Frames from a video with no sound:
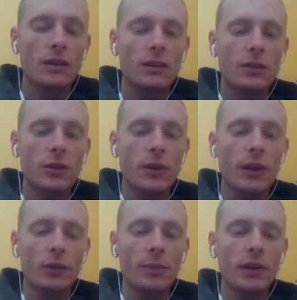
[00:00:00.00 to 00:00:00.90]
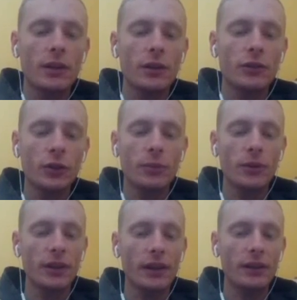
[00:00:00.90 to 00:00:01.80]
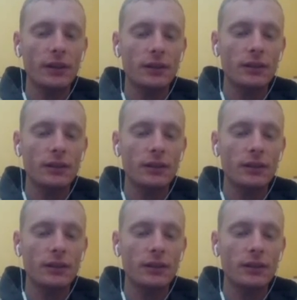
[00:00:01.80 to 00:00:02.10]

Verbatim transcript: So here we meet uh, Toadbert again.